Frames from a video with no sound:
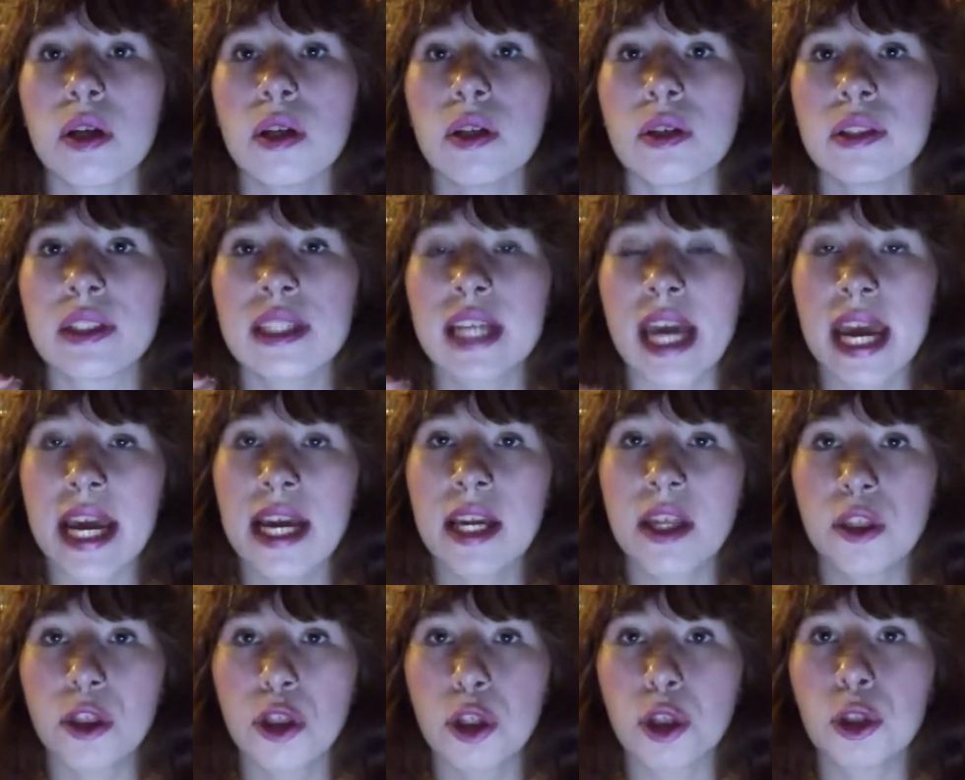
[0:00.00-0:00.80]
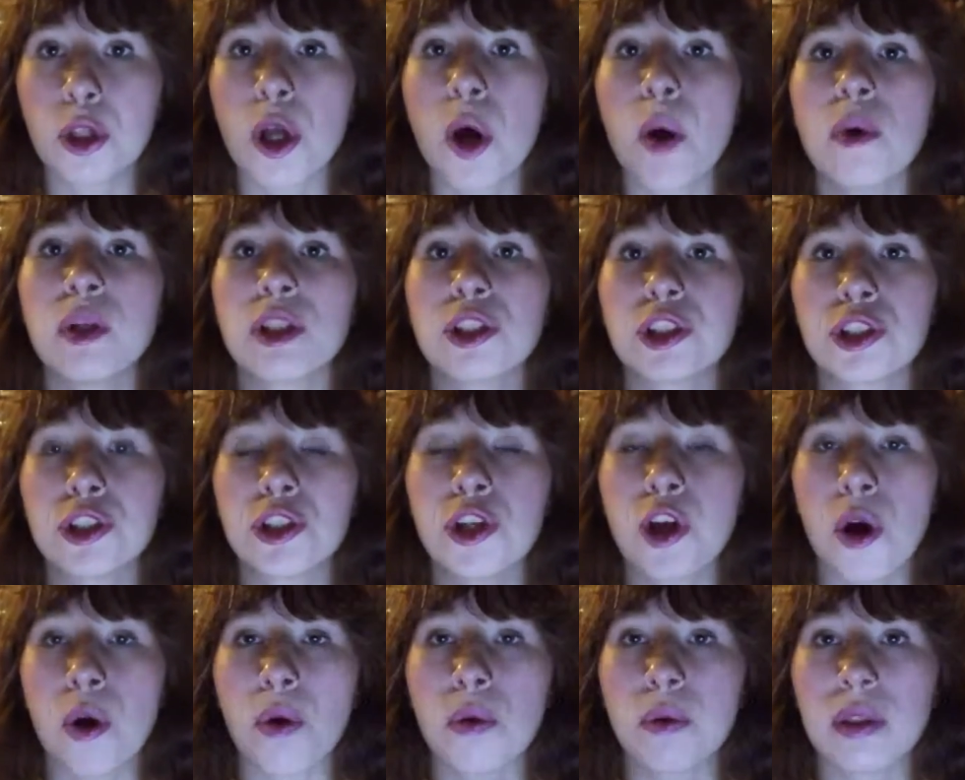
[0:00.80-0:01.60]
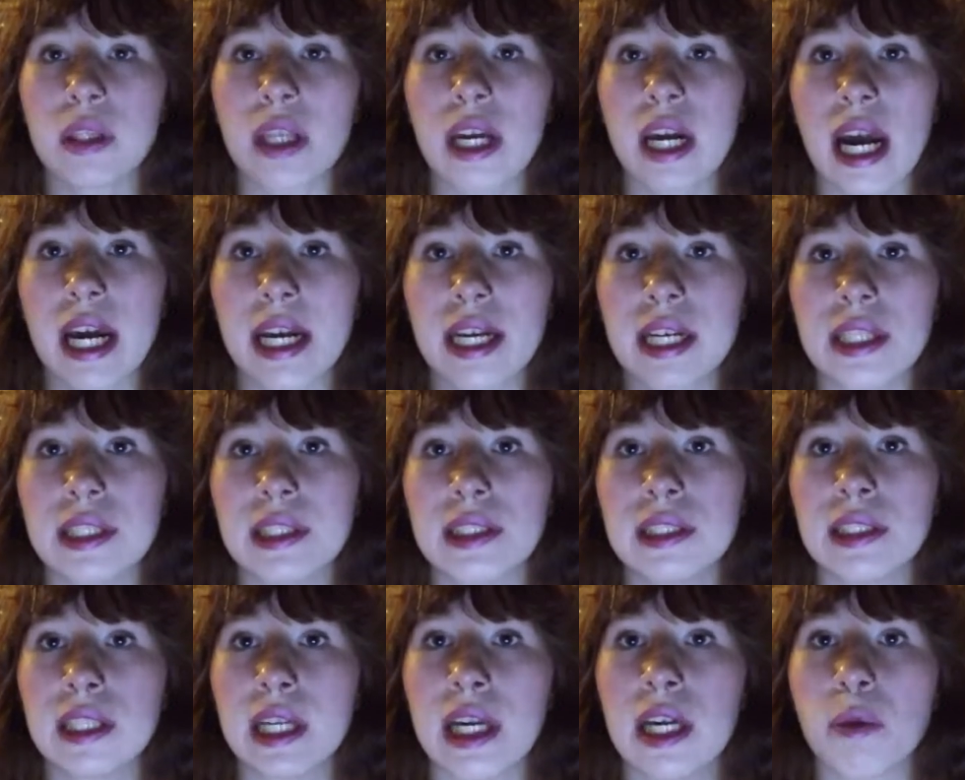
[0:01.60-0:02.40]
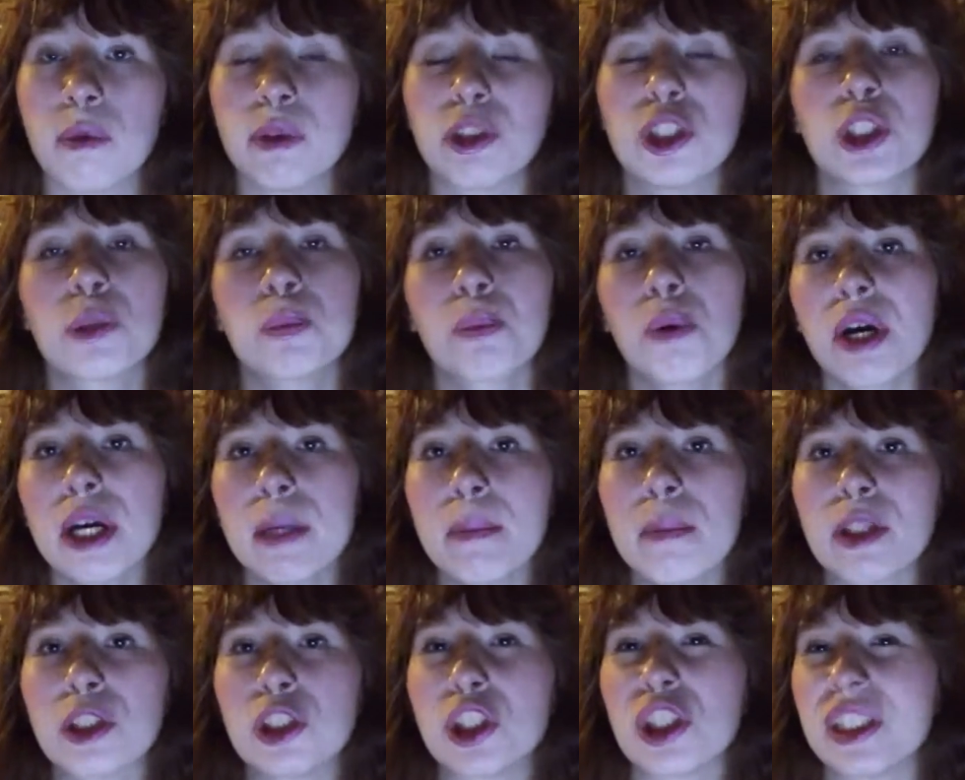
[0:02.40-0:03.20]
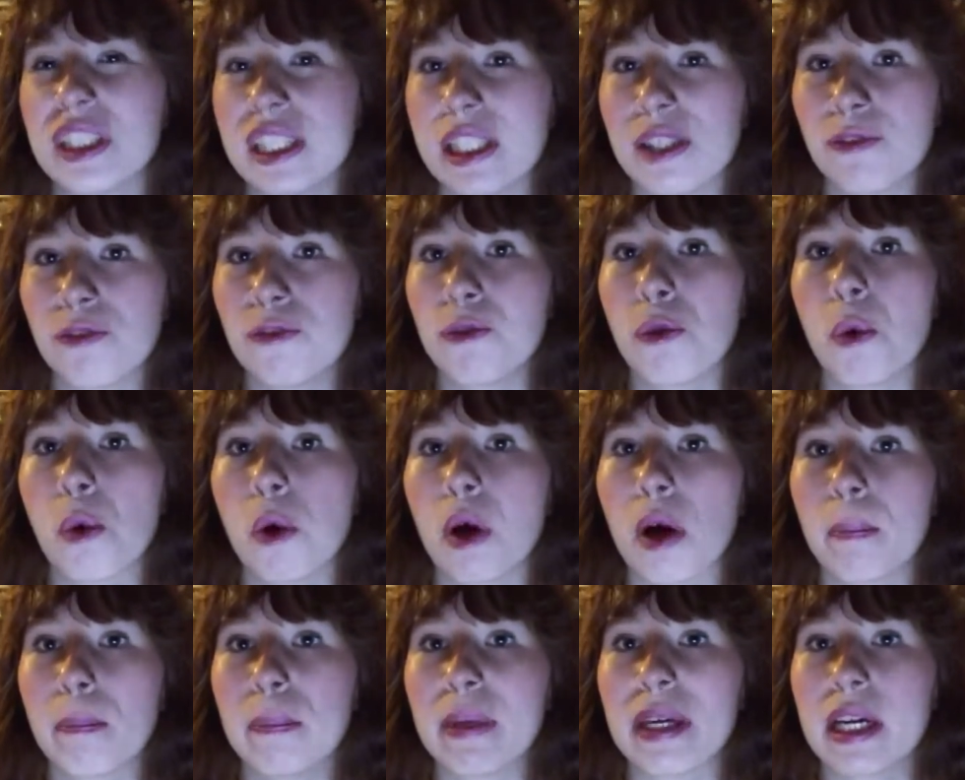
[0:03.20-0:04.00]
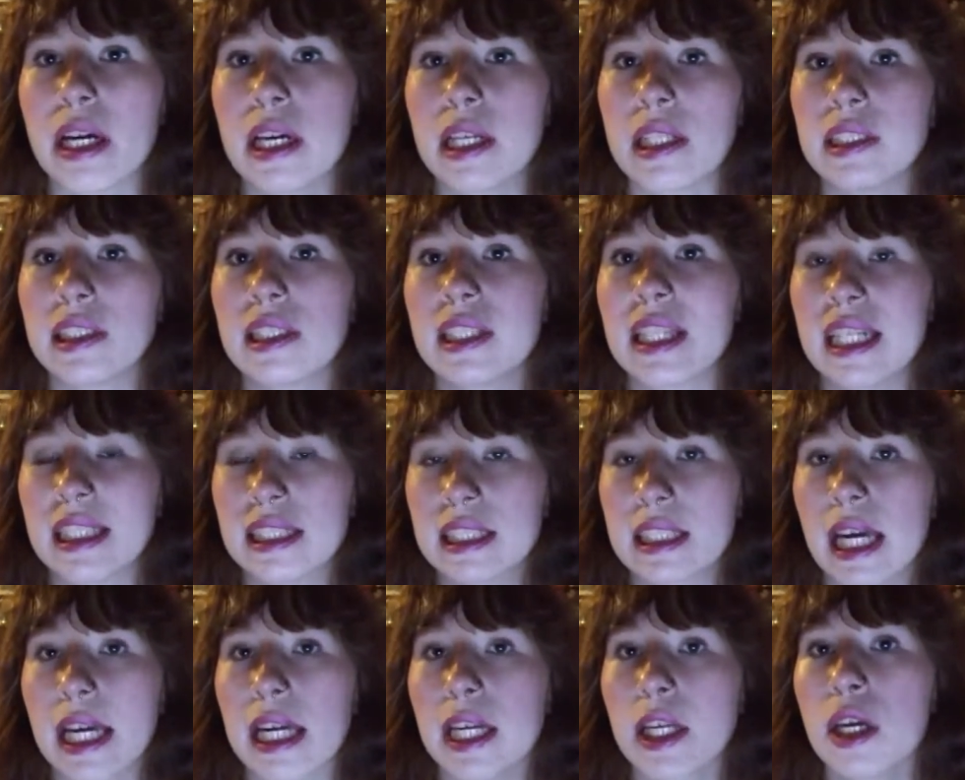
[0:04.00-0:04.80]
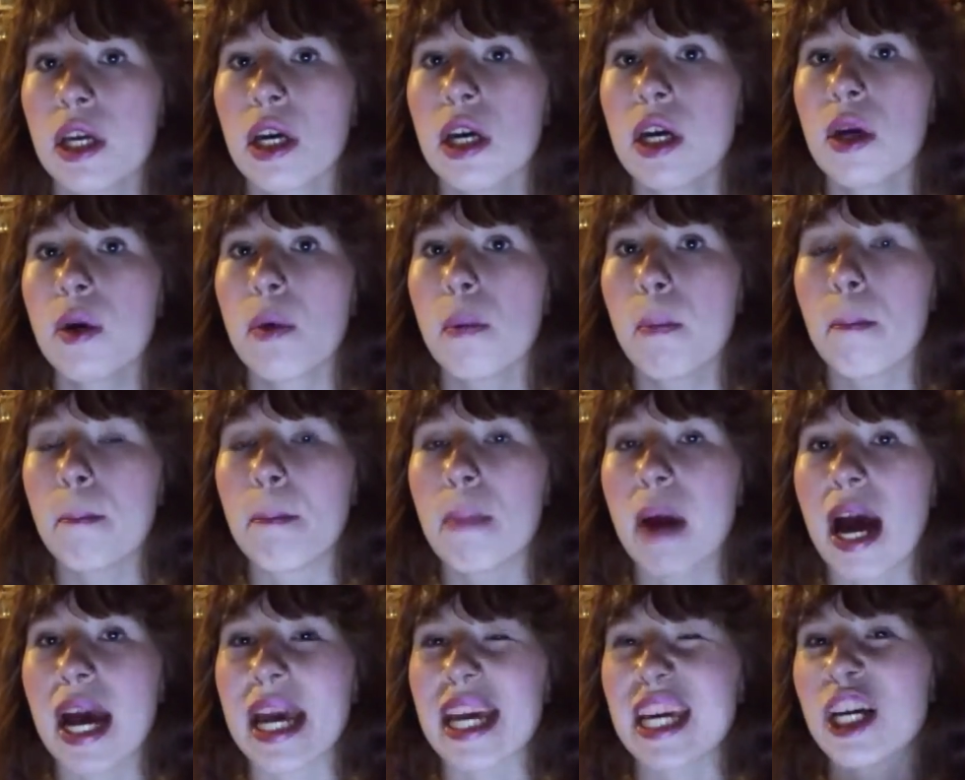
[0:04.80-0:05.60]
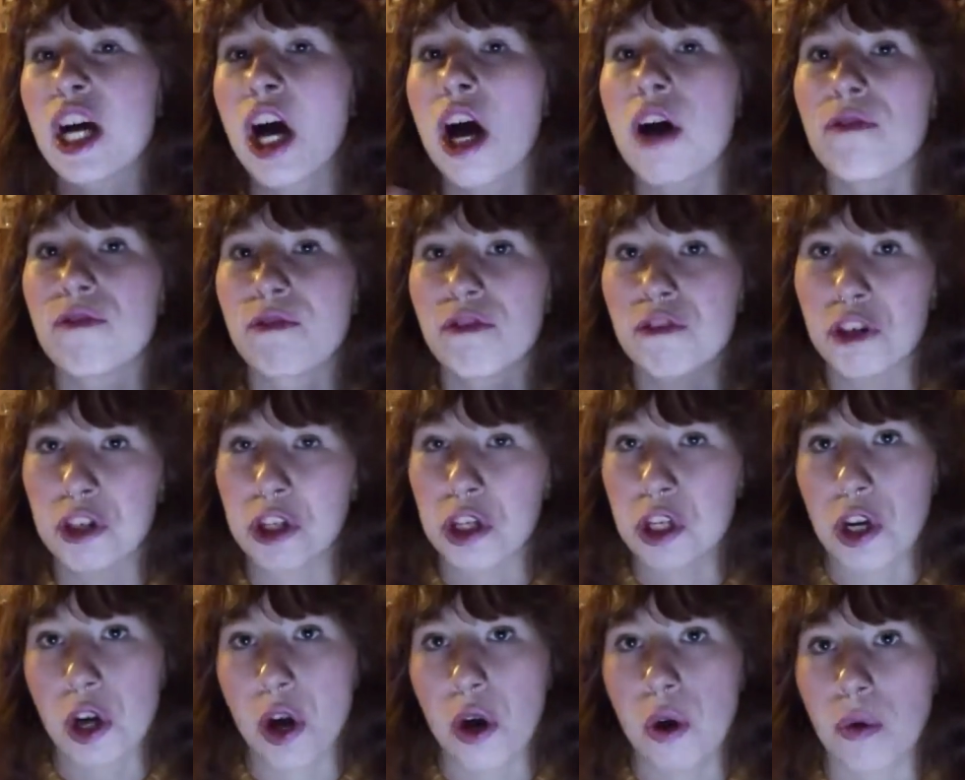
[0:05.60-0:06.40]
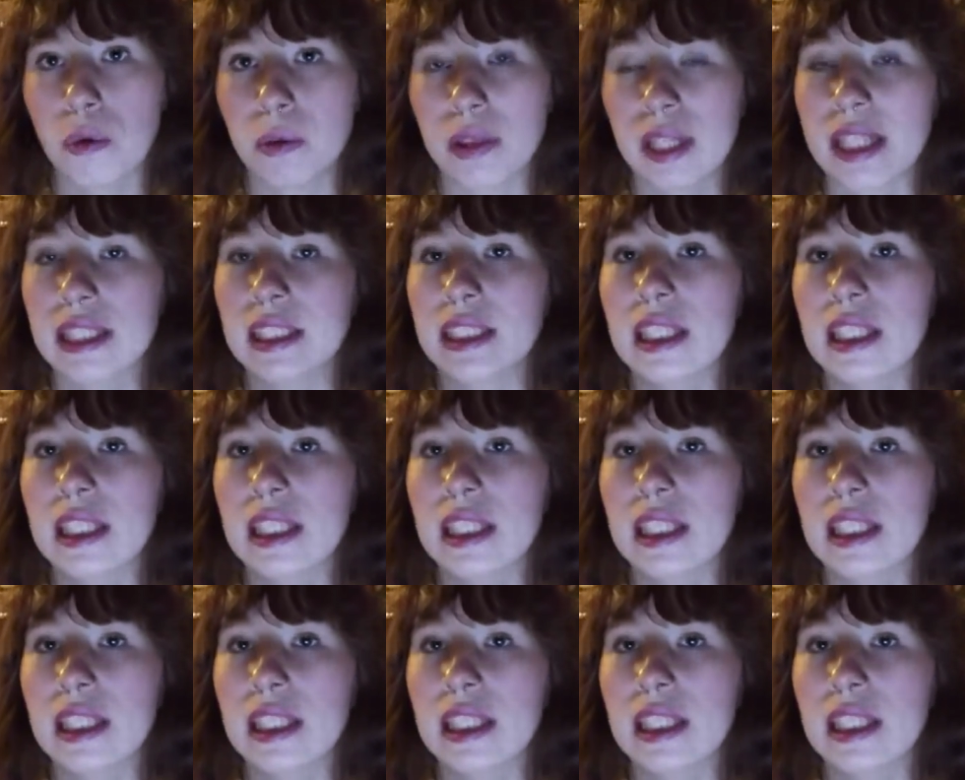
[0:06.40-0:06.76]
take the lowest note that I can sing, which is pretty much a D4, because that's like my comfort note. That's